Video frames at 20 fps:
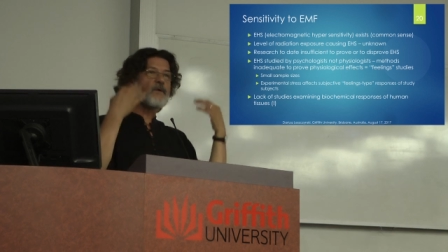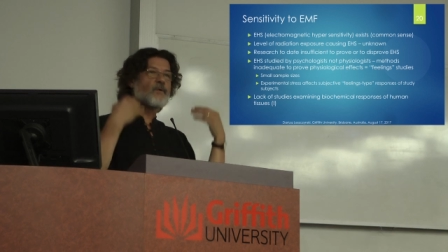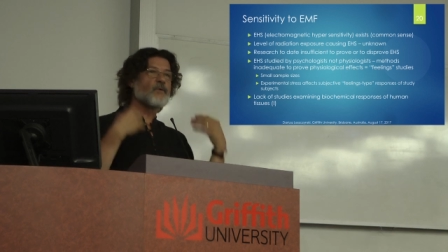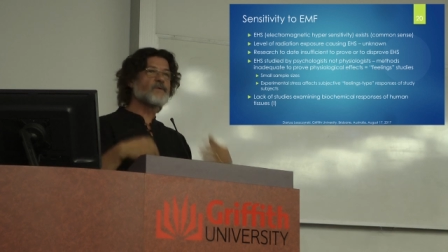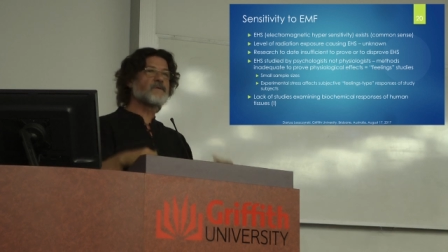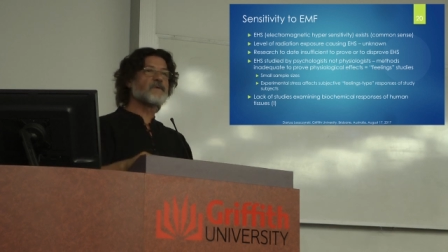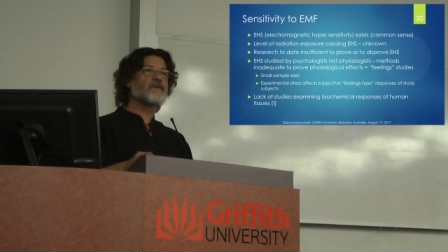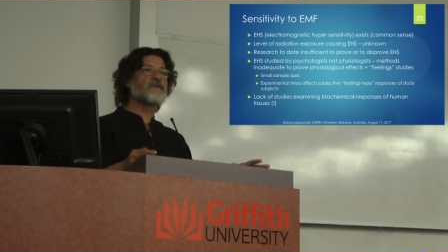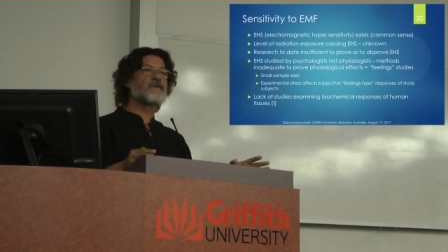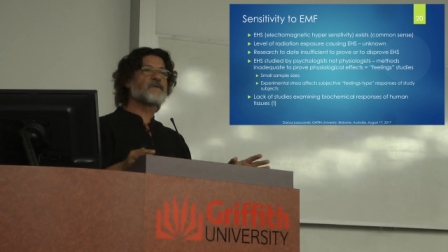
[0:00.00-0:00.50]

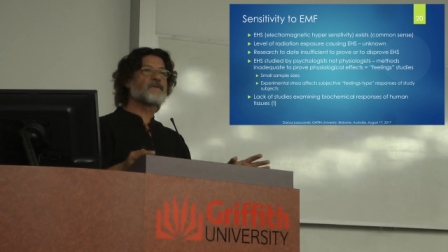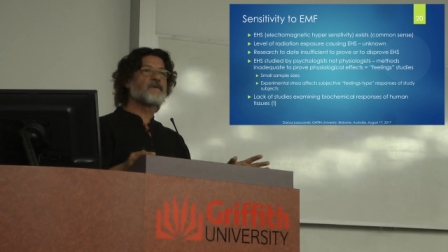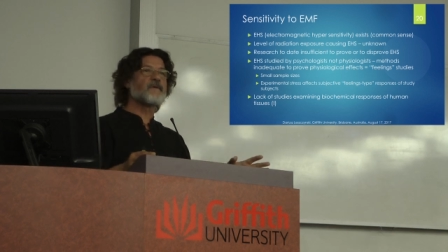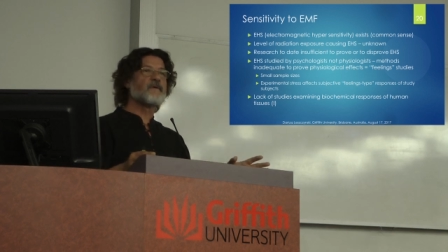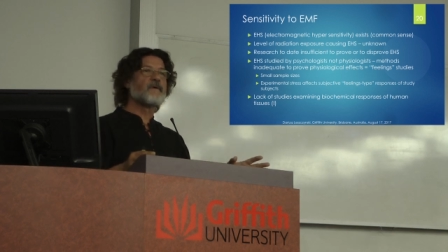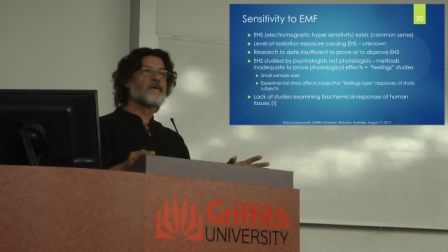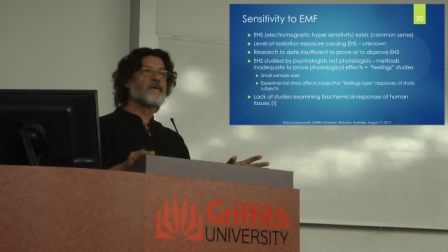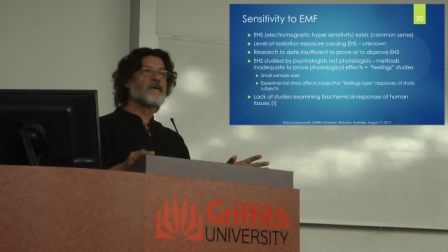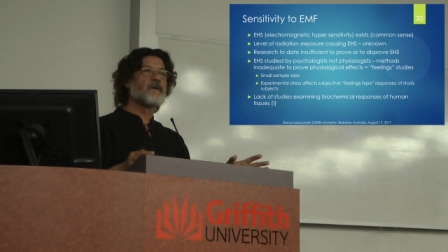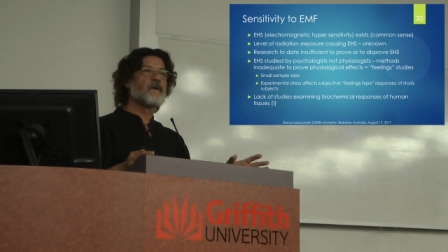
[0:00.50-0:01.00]
they couldn't
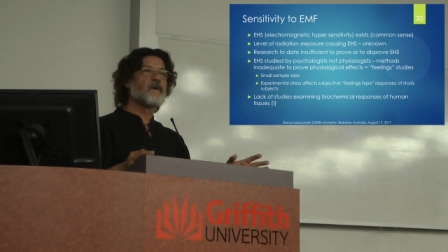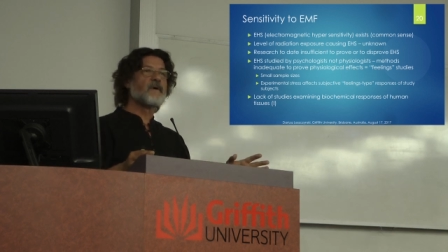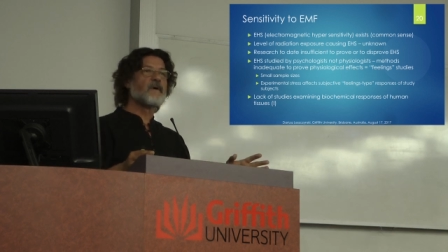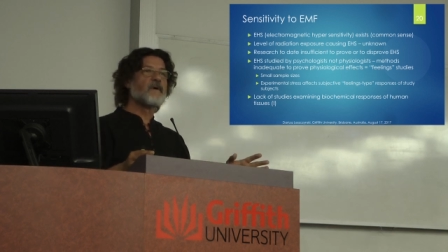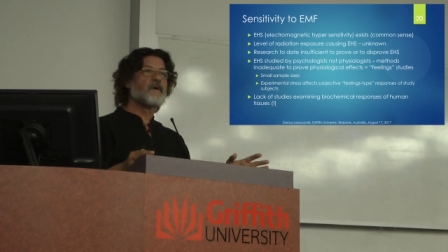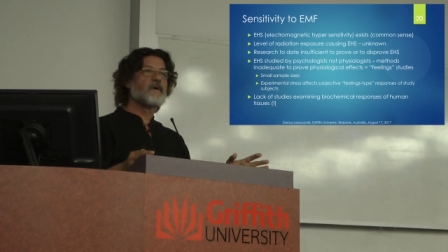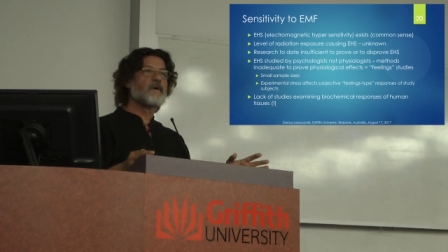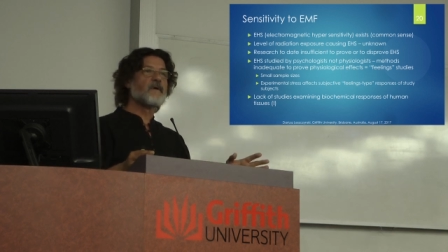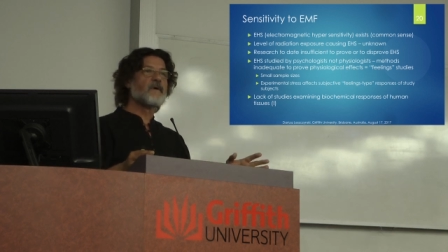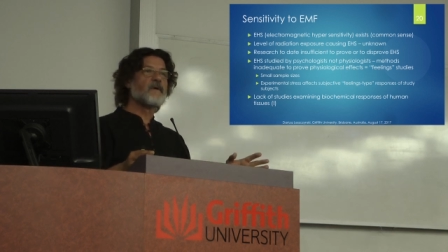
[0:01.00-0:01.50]

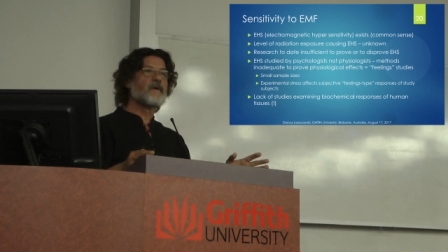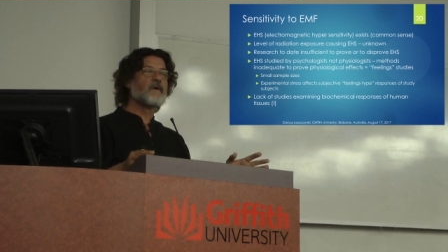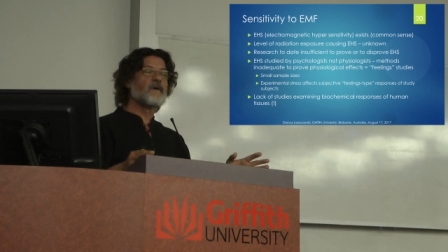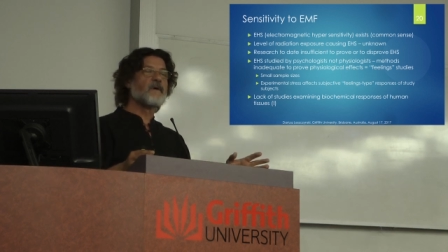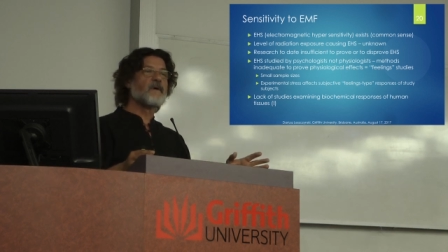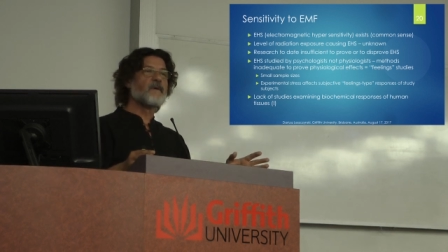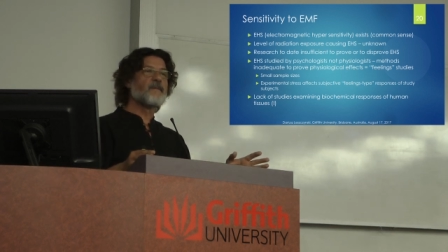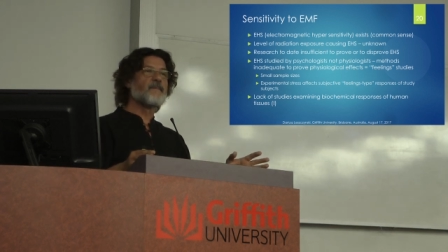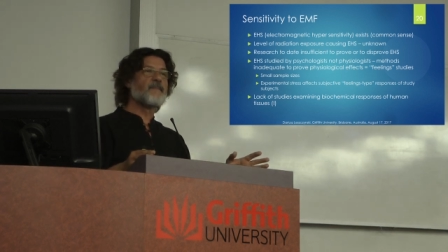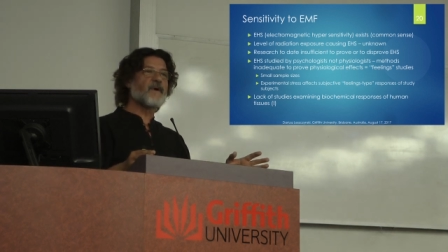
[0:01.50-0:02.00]

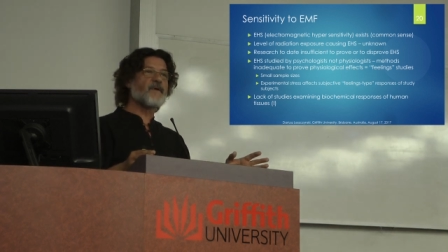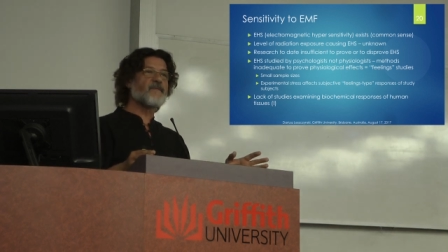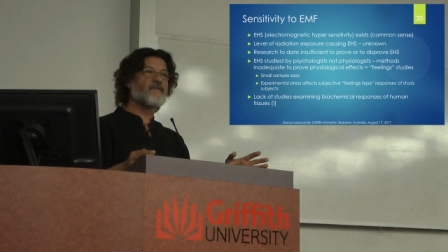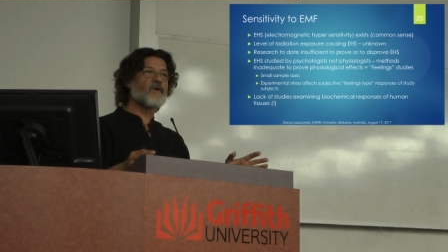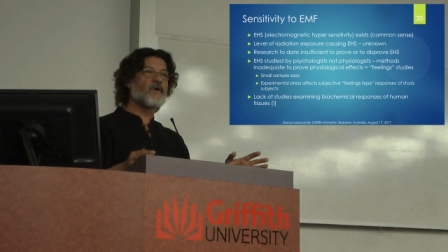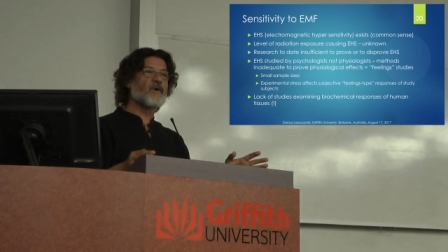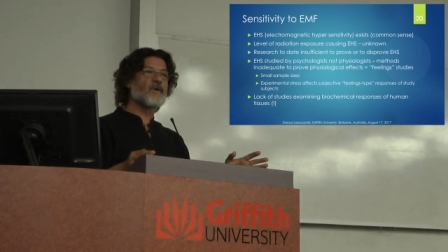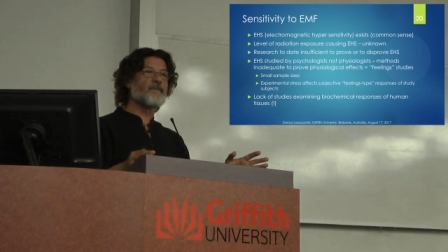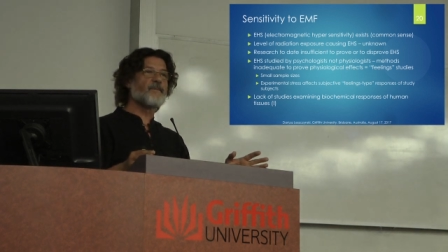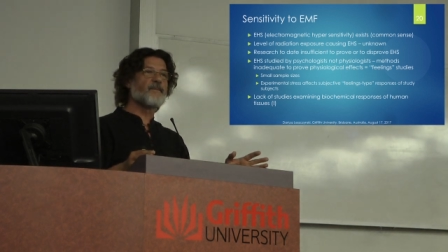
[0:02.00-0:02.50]

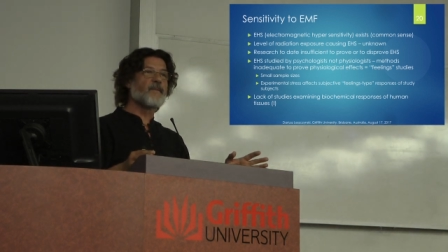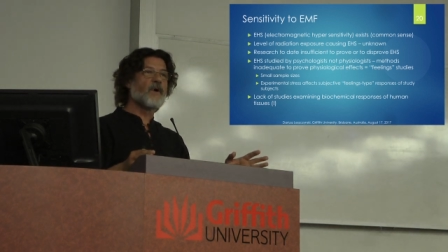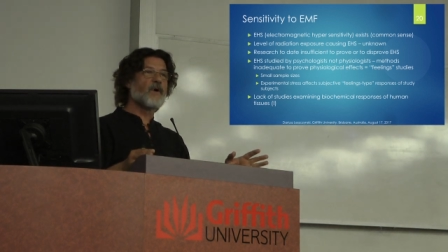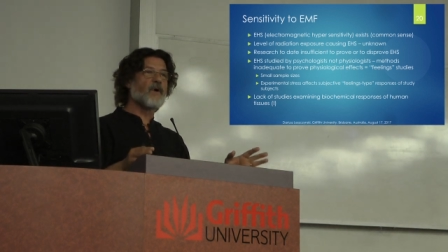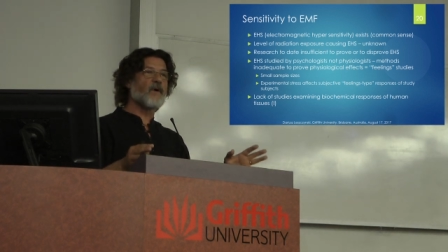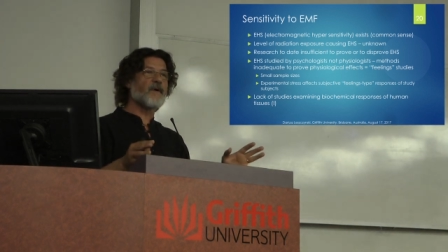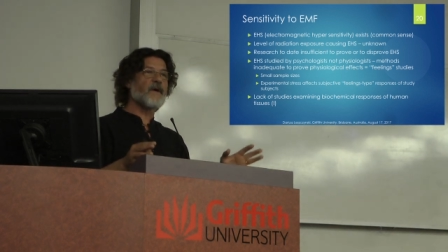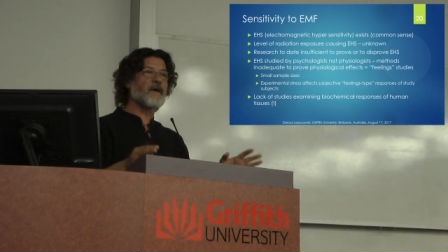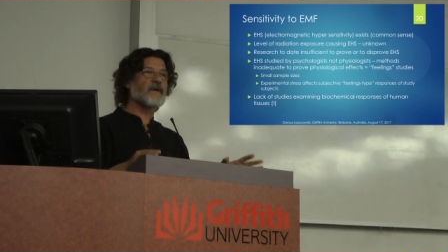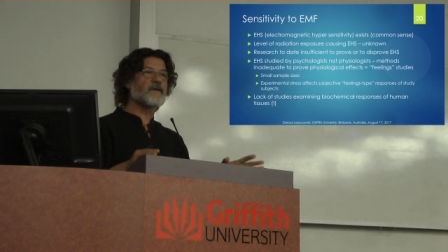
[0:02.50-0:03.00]
perform
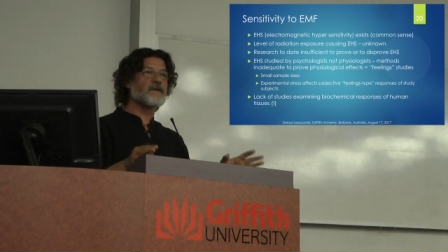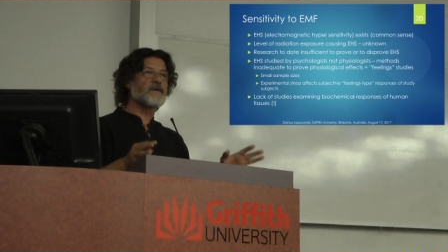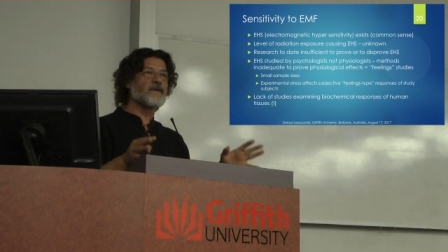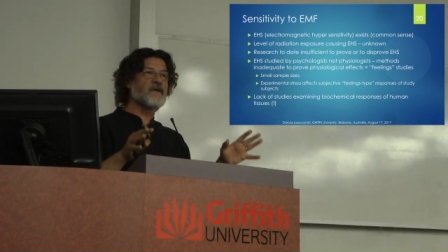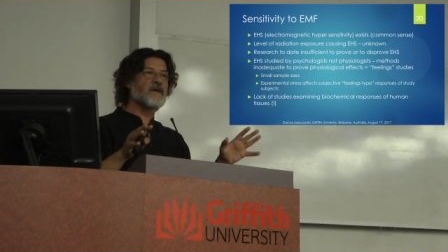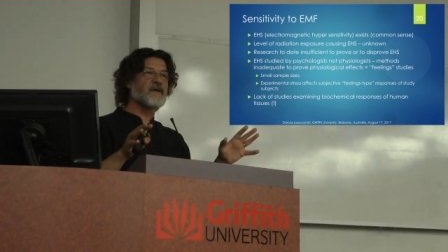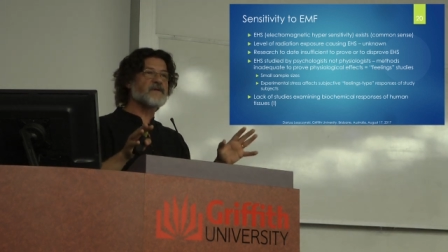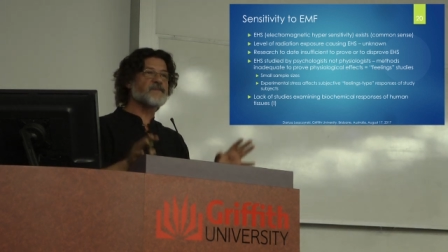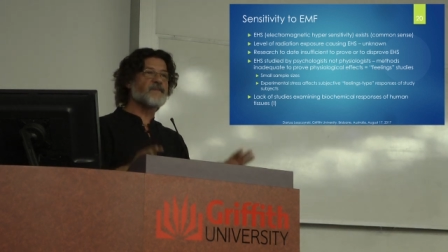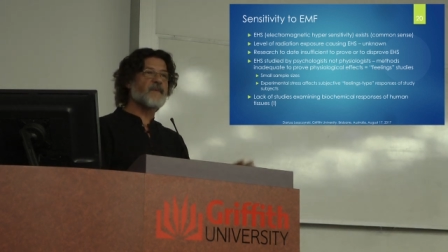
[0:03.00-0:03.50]

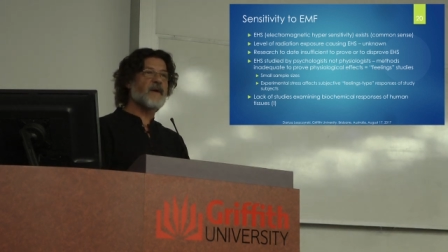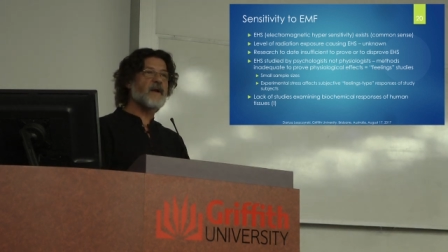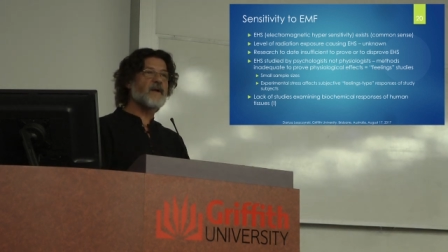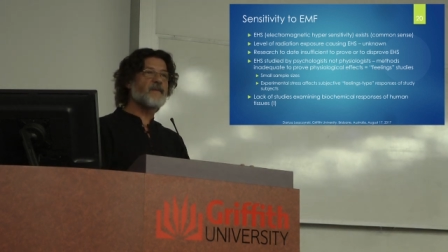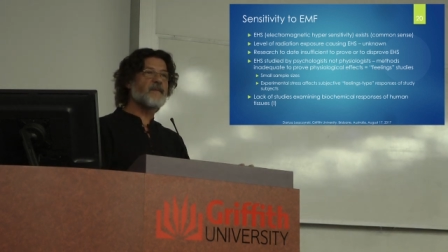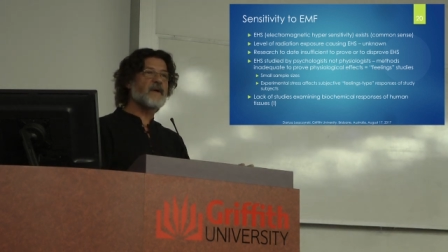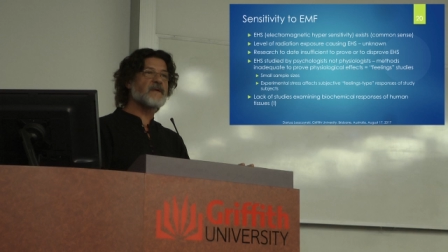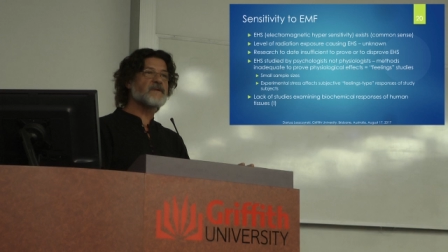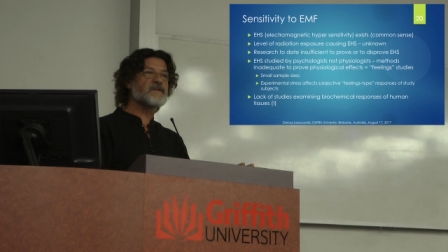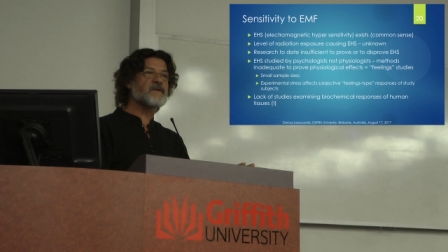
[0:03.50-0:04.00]
correctly in
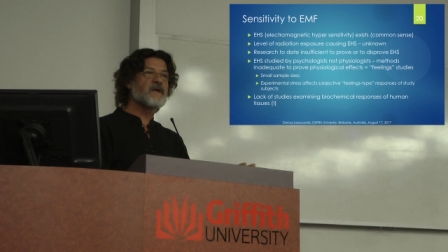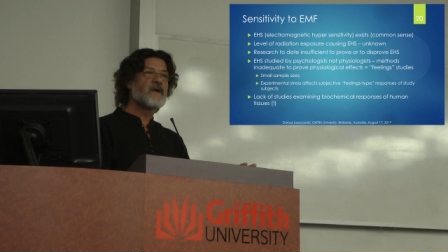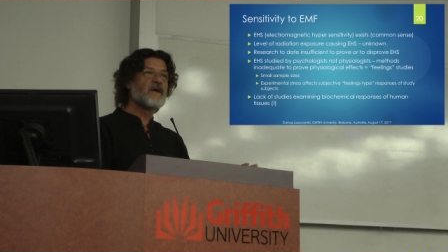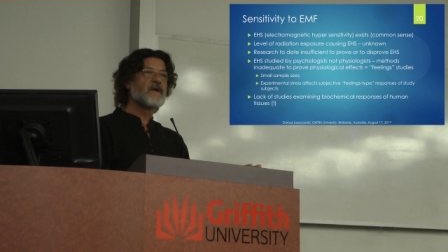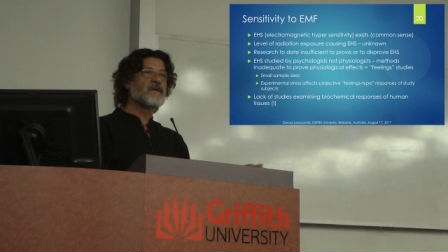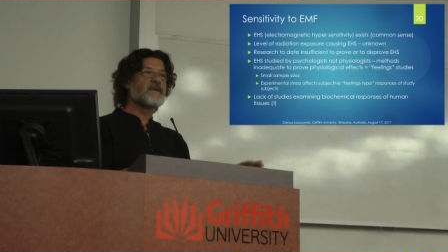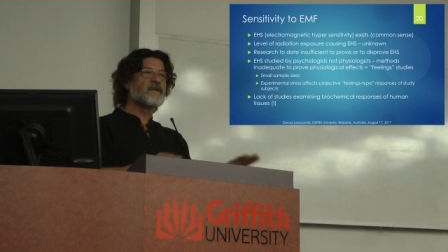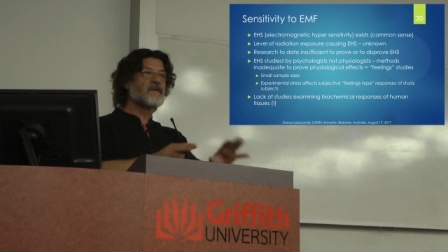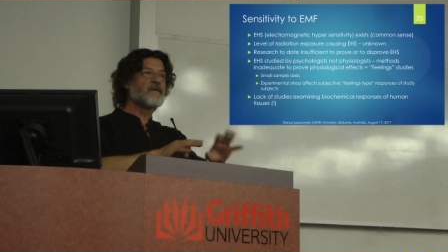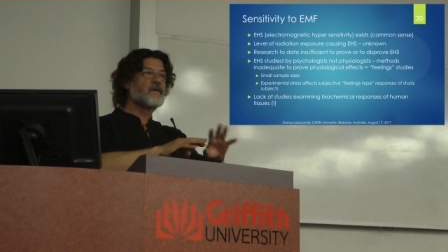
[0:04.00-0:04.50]
experiments,